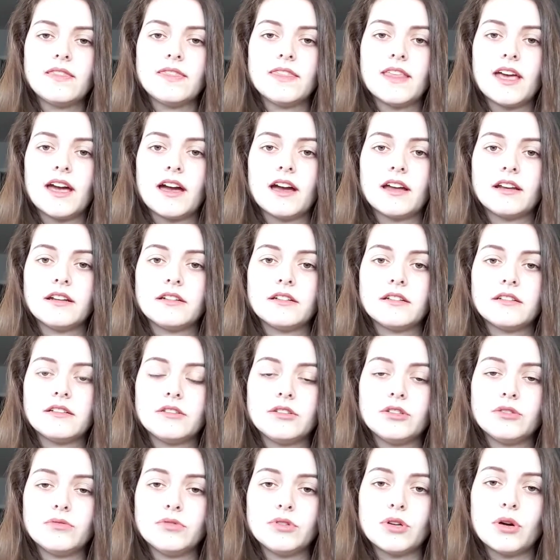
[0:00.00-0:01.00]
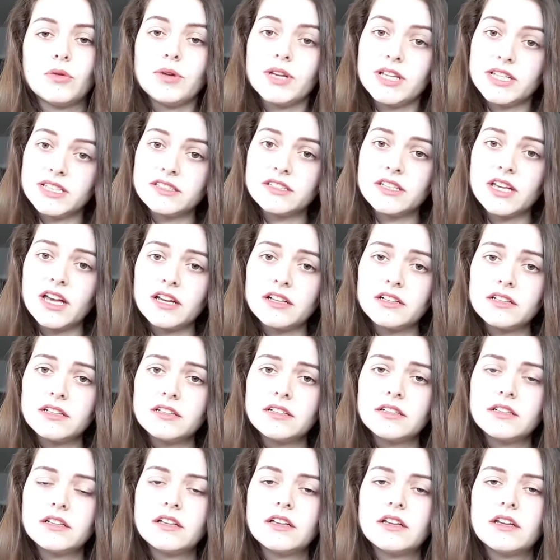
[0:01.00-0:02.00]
that you know is ill,